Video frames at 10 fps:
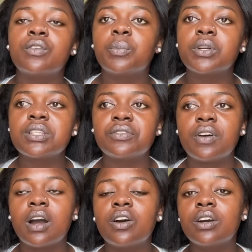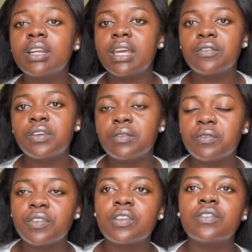for Potiphar, God gave
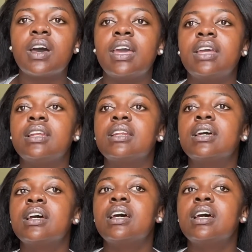him favor and